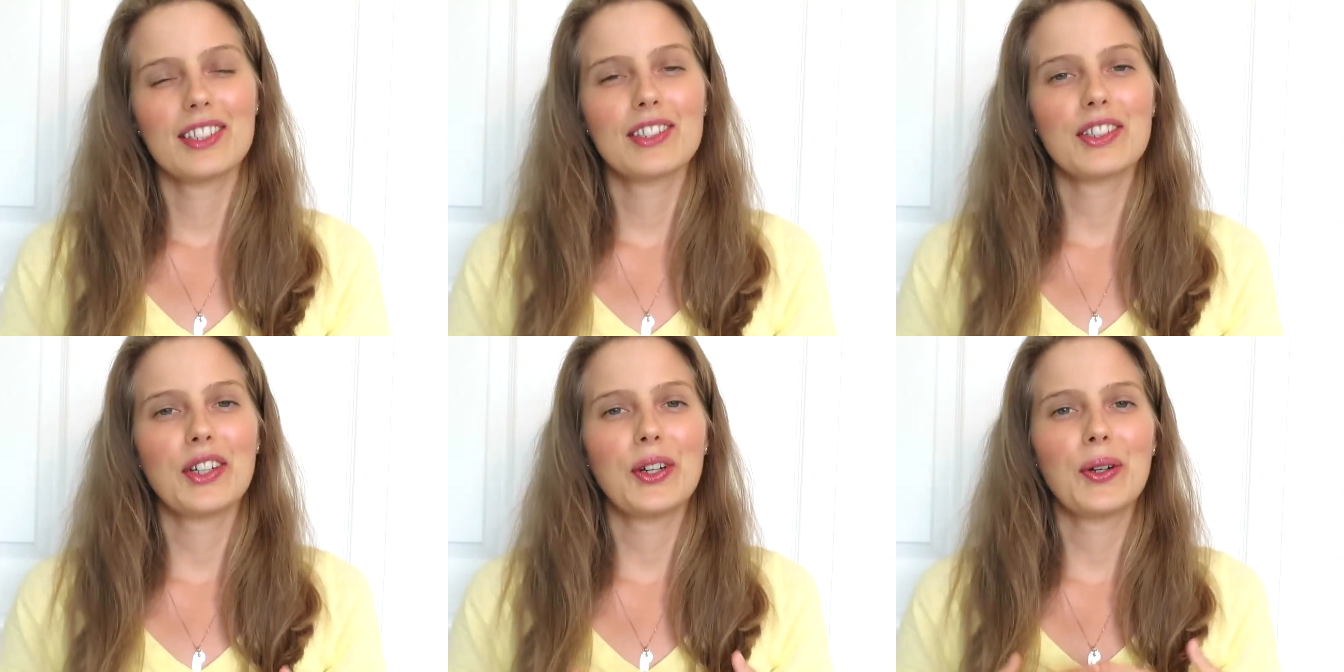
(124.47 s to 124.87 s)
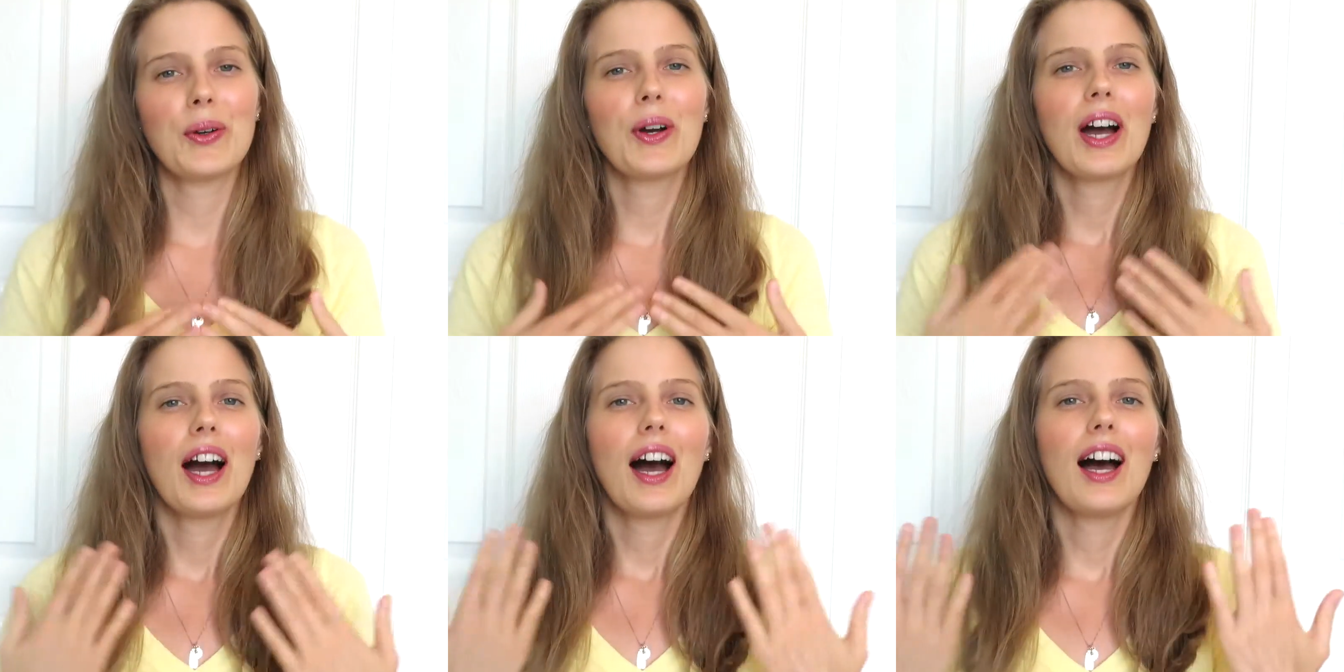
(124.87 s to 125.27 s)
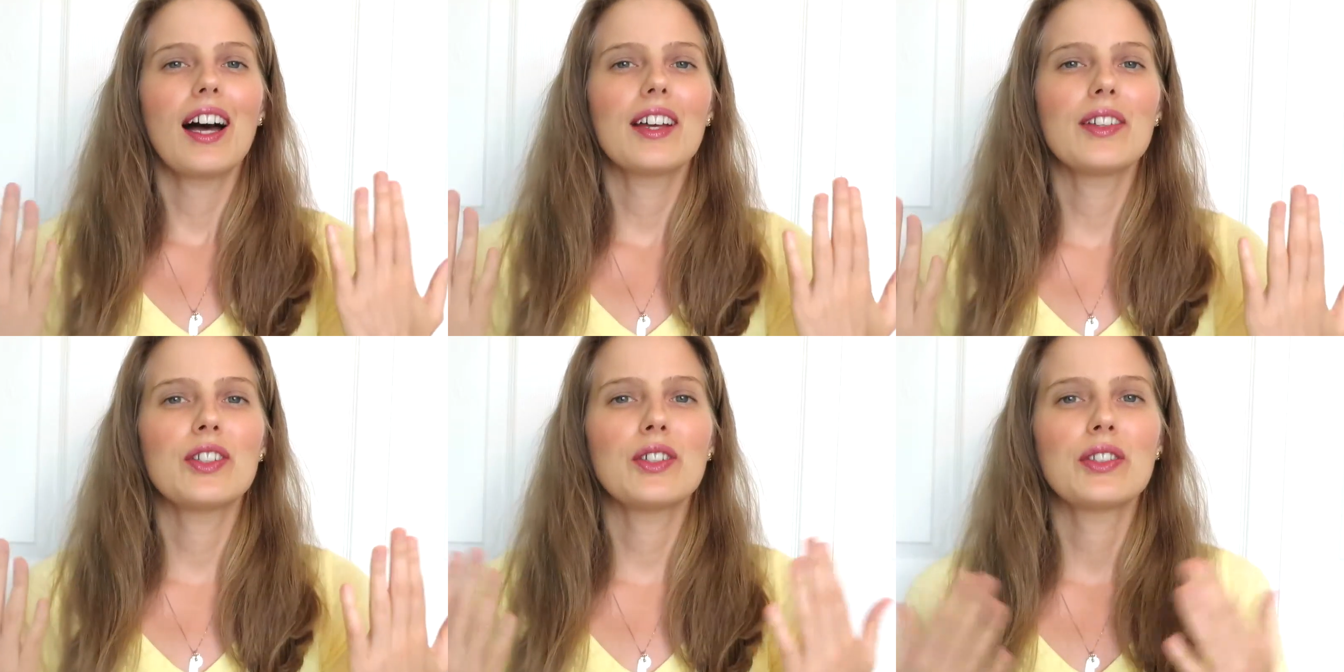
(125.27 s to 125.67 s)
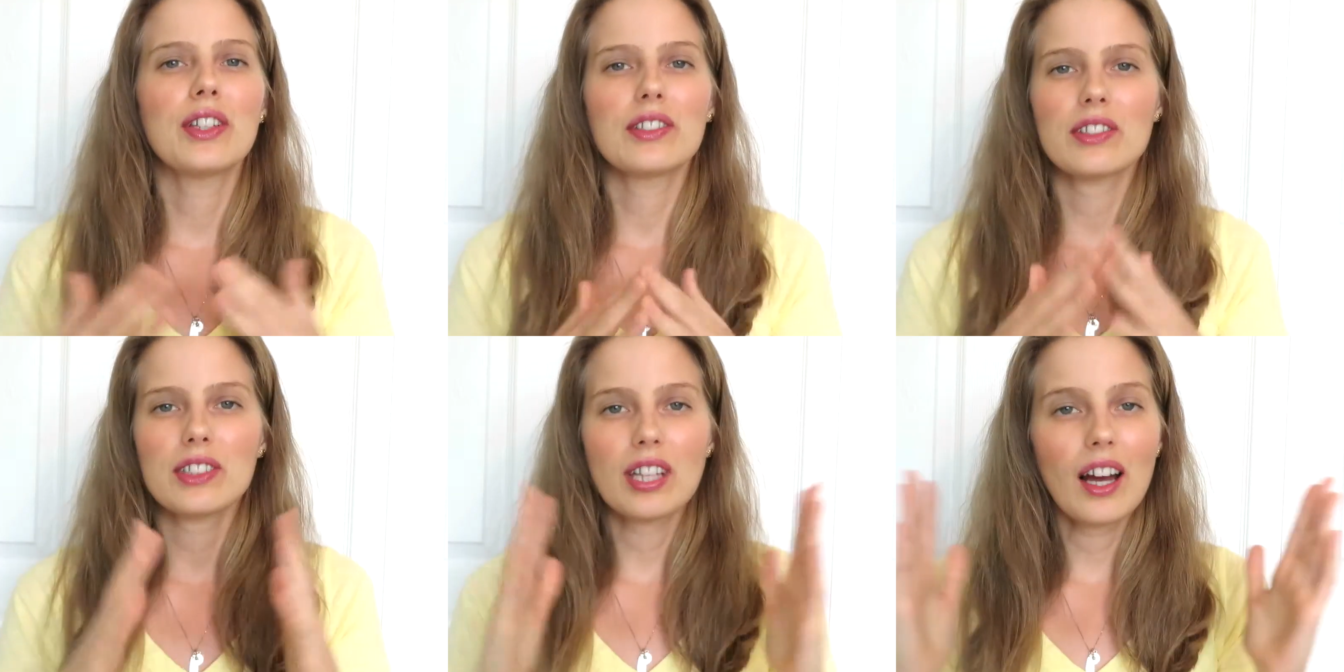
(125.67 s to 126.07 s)
So
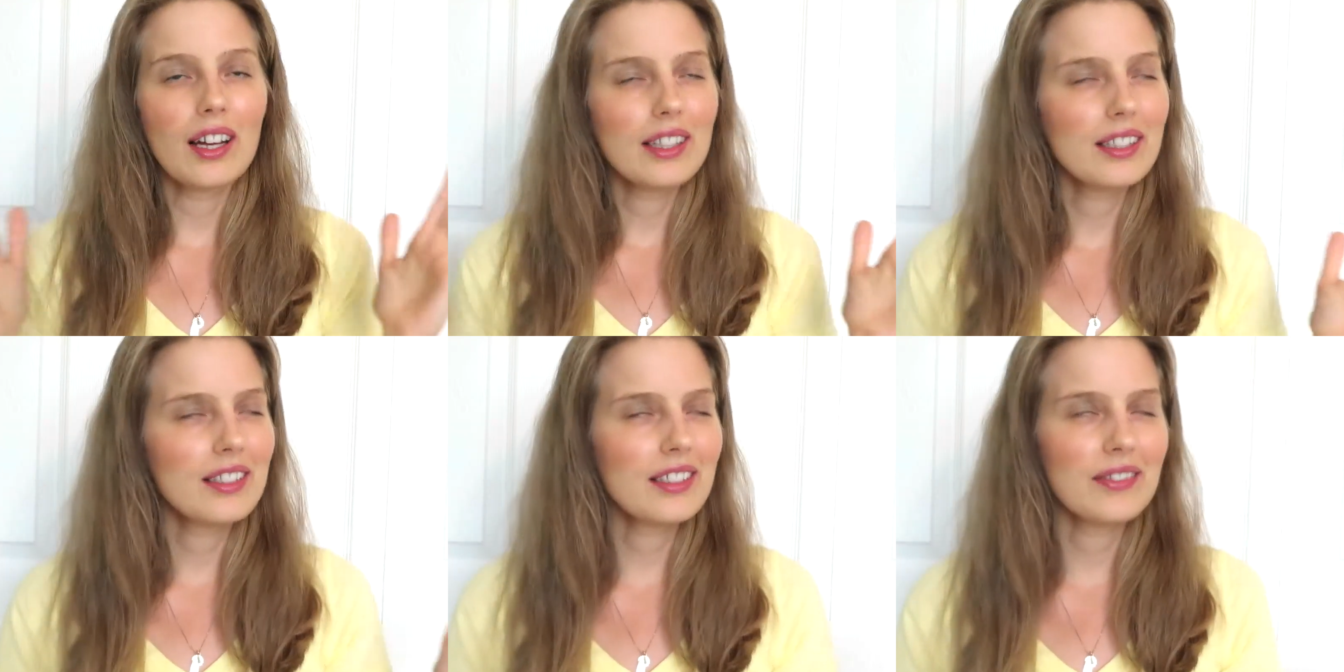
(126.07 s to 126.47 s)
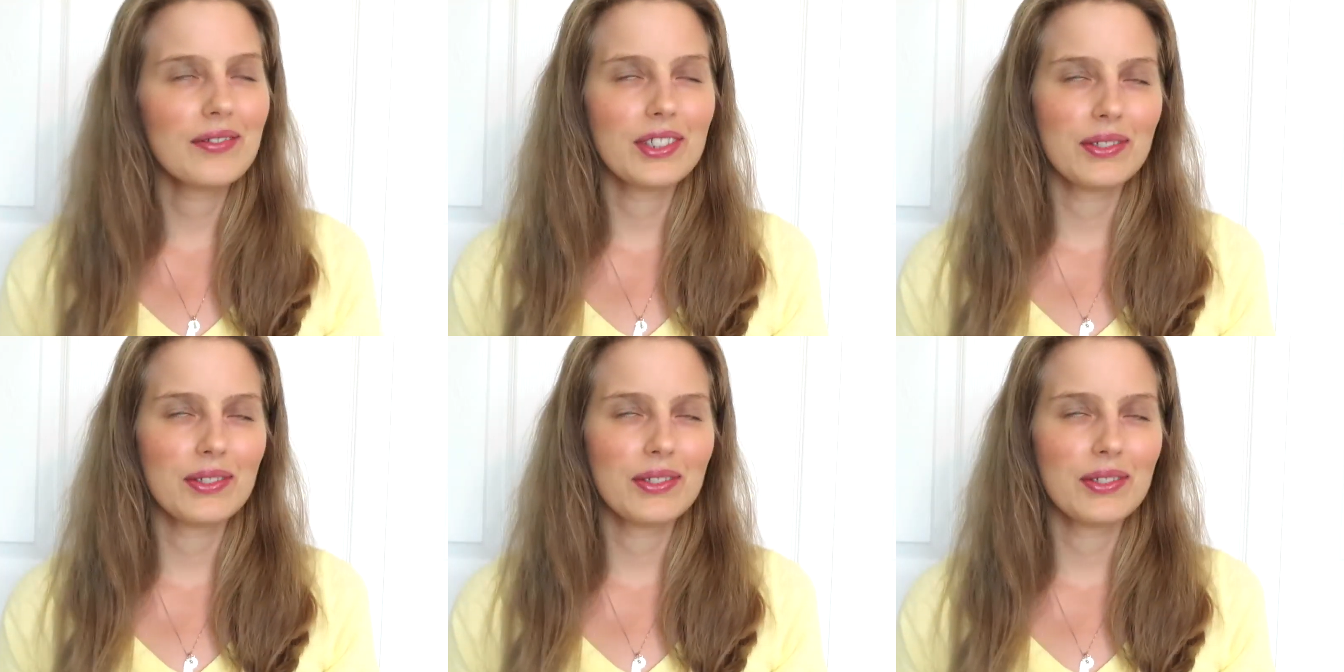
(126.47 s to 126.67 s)
there's tons of